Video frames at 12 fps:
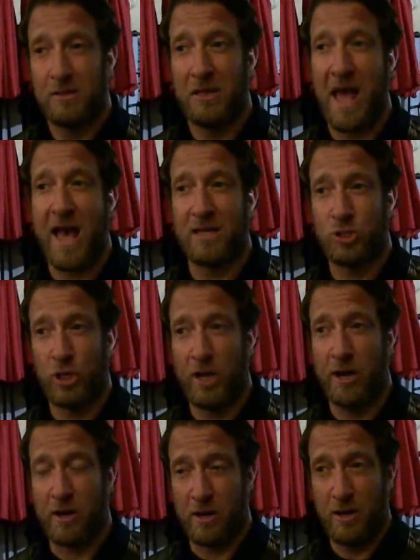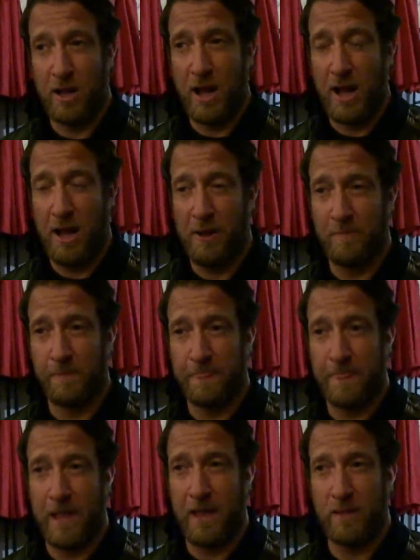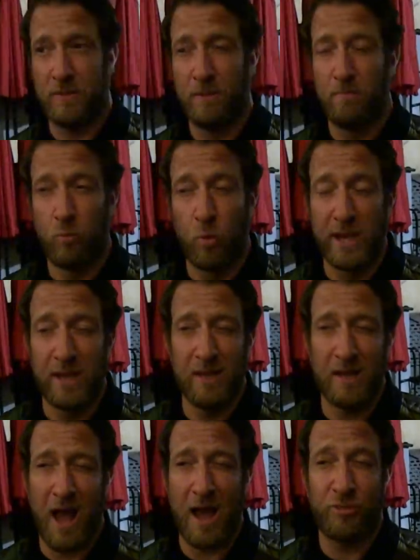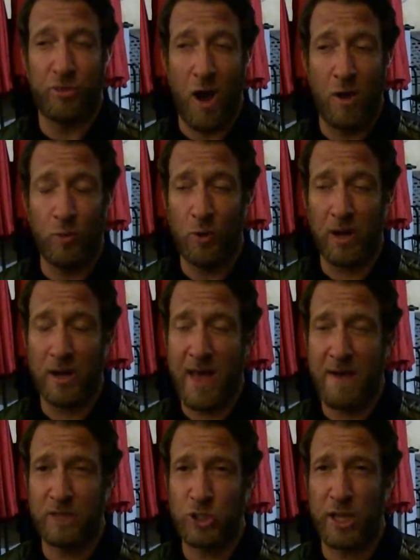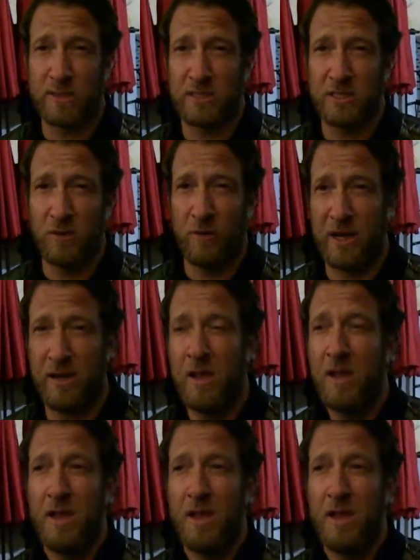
last year, um, and the, we I thought we were going to have a chance to do it.